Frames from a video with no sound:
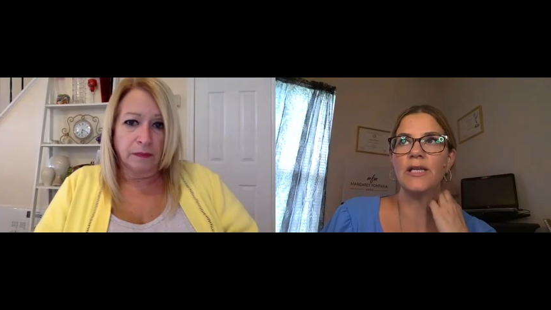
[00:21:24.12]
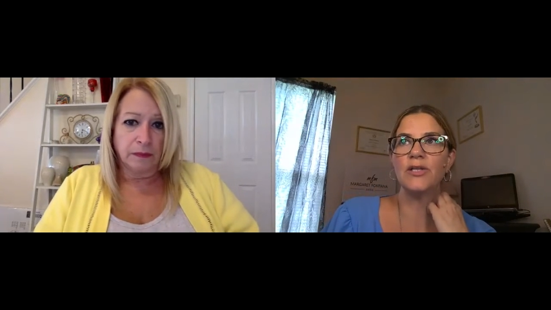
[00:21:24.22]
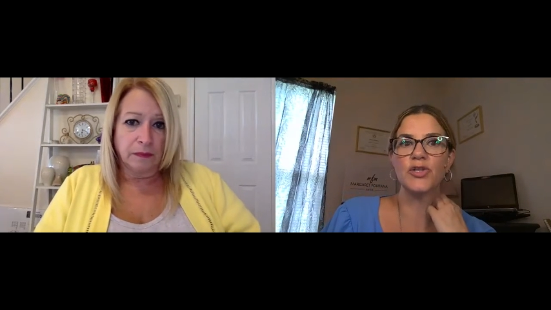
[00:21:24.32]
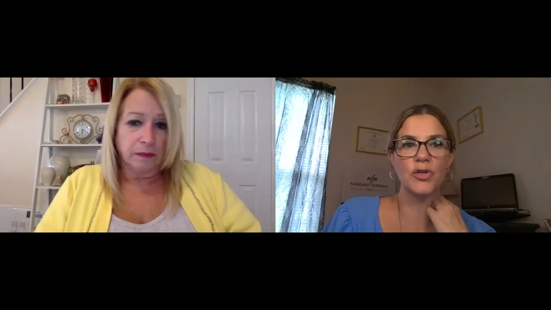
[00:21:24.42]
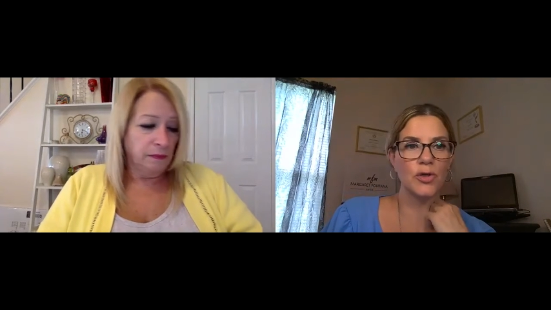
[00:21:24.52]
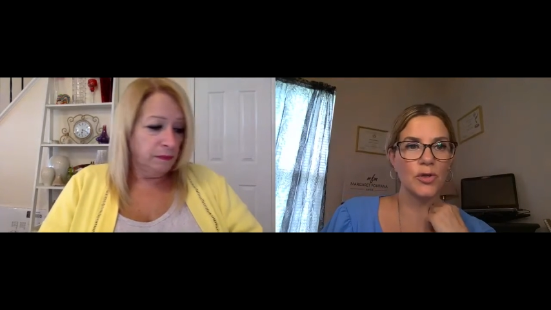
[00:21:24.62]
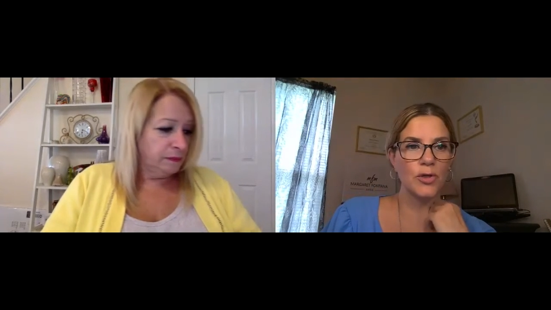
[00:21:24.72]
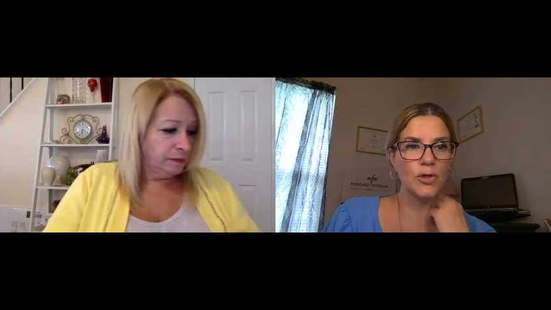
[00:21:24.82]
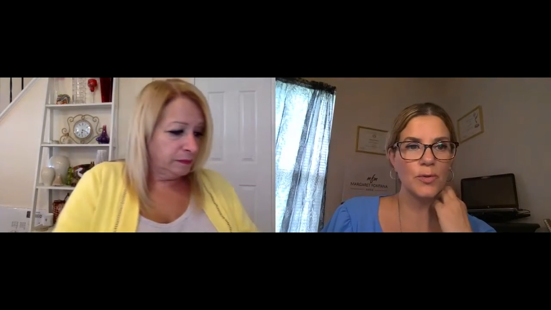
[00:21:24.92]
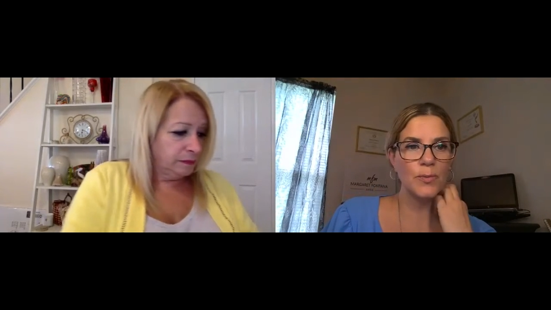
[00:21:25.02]

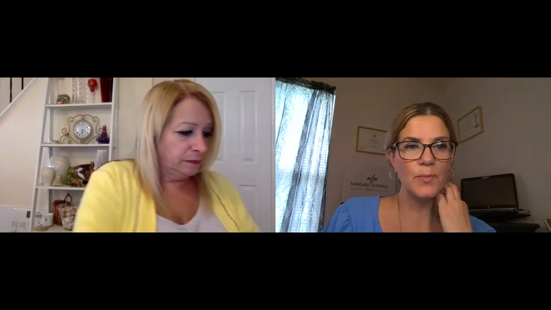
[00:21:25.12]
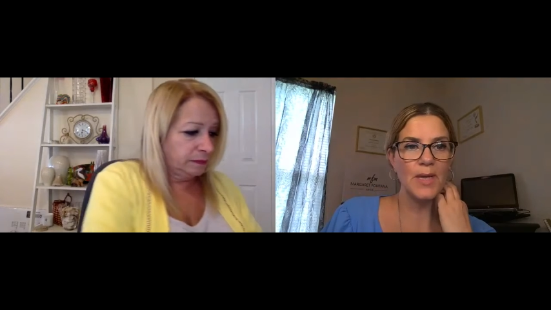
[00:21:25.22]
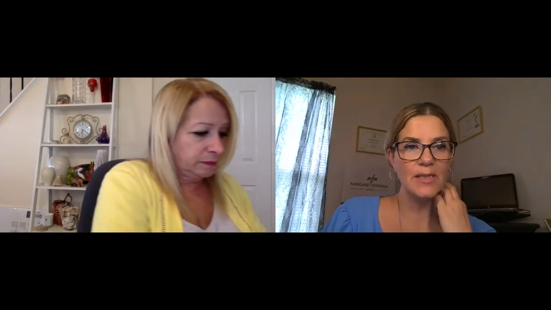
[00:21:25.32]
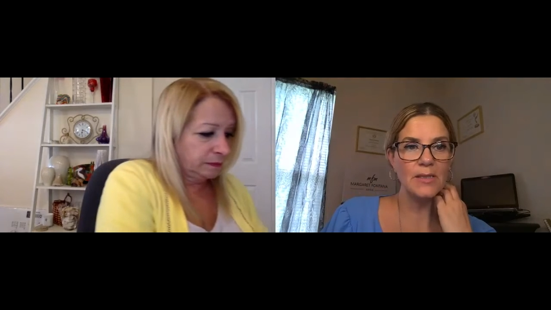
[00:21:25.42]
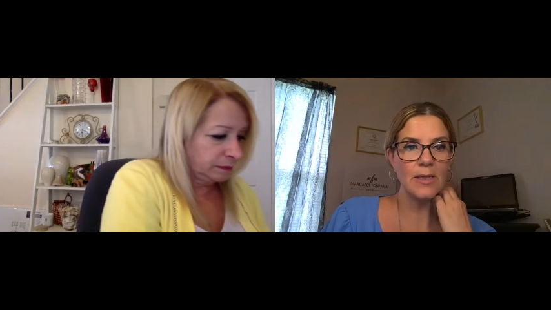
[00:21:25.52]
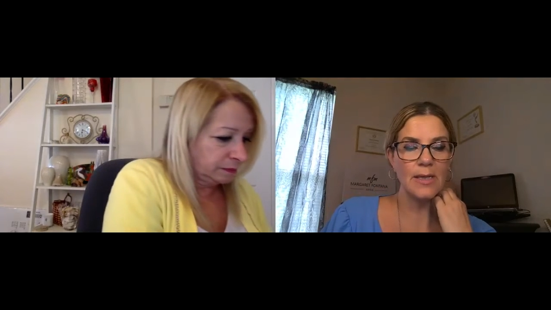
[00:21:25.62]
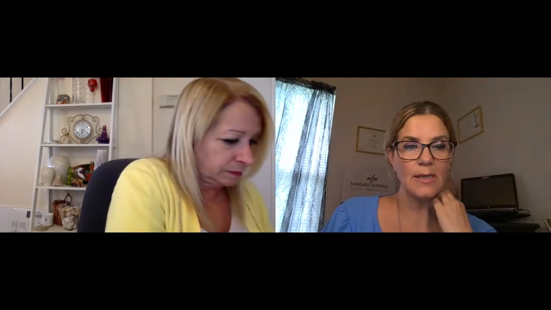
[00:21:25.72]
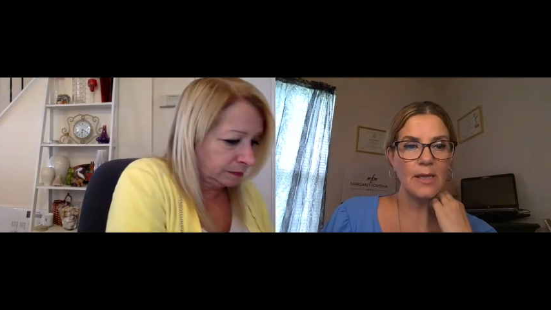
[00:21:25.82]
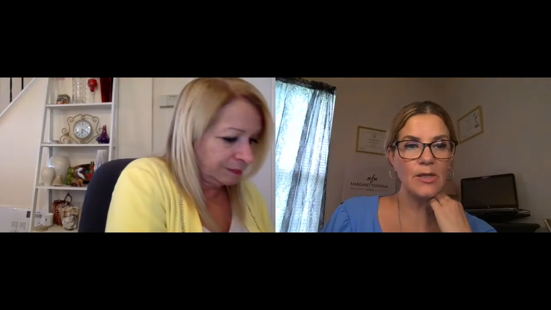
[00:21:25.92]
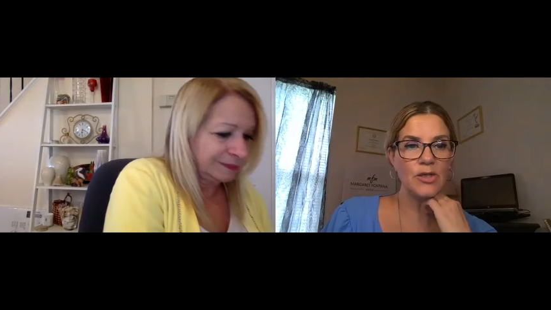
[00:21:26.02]
Speaker 1: intermixed
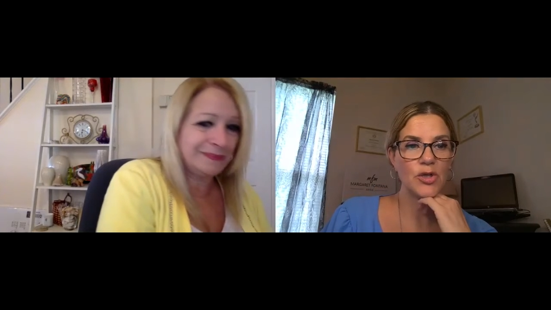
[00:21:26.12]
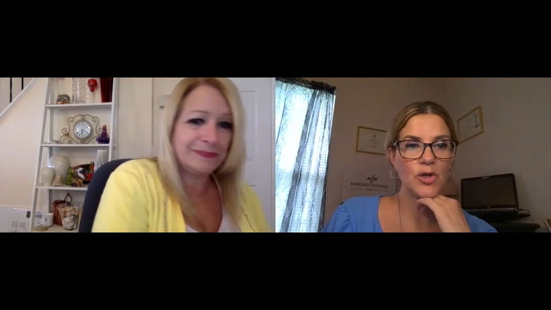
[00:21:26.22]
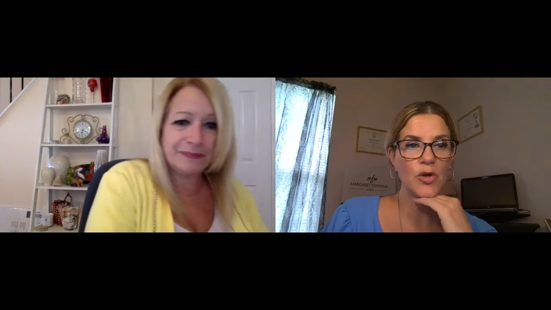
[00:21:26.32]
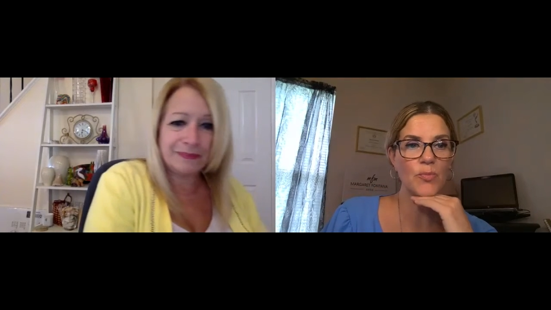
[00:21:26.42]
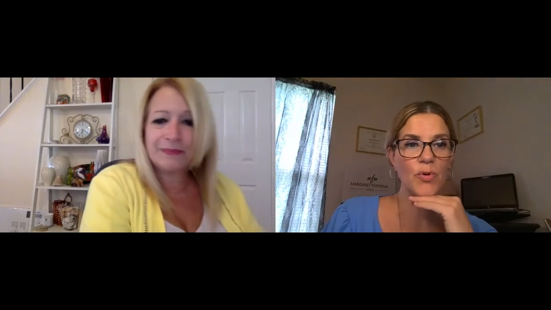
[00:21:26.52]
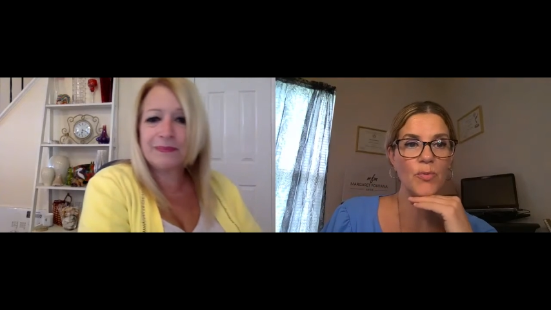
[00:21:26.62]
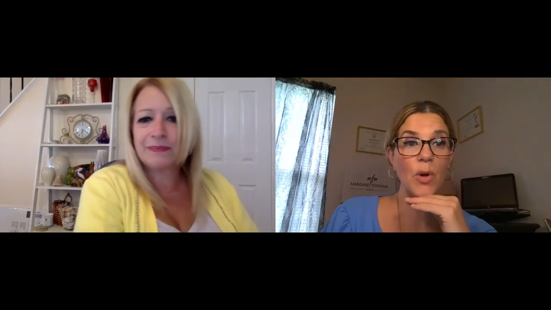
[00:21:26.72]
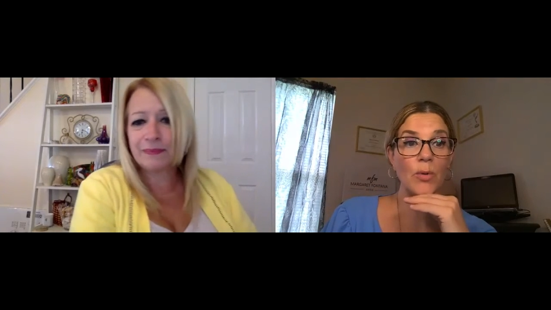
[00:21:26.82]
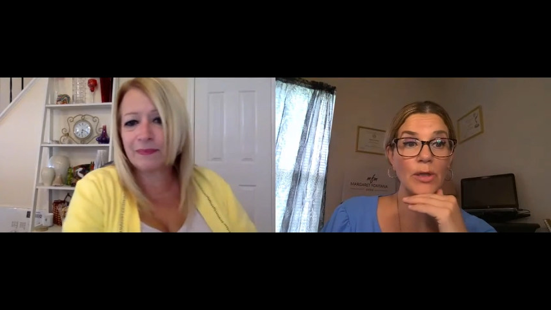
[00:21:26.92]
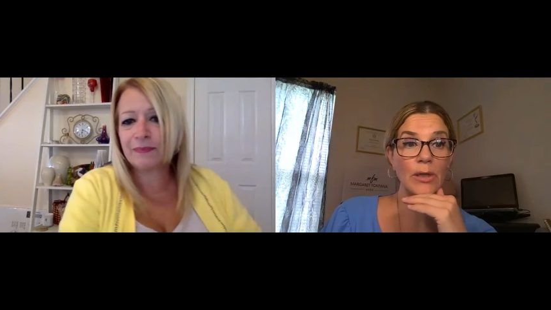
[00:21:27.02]
and inter
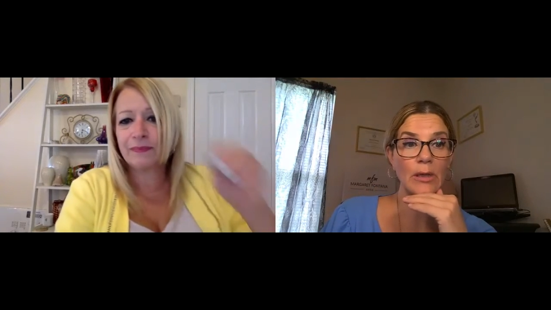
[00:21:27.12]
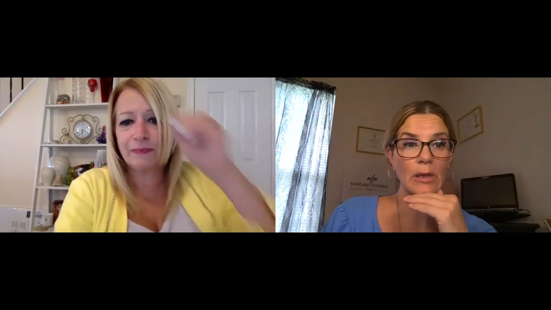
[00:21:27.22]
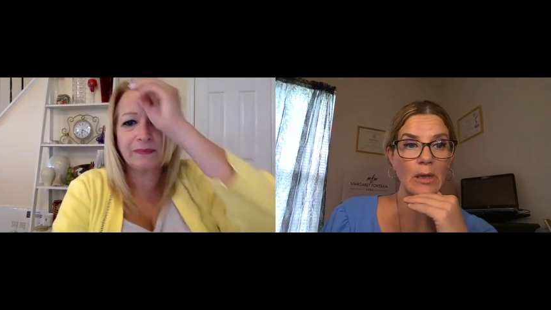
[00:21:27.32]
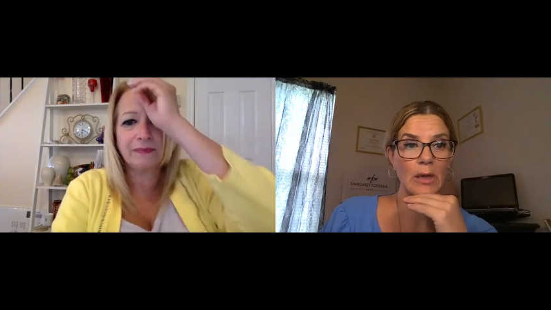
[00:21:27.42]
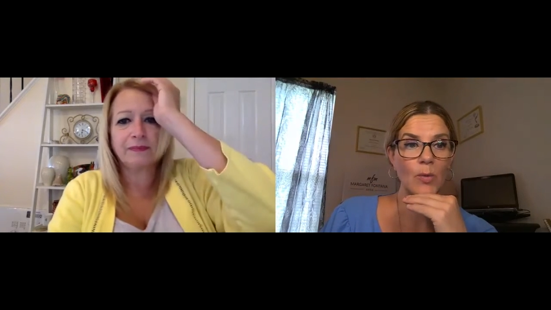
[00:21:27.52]
promoted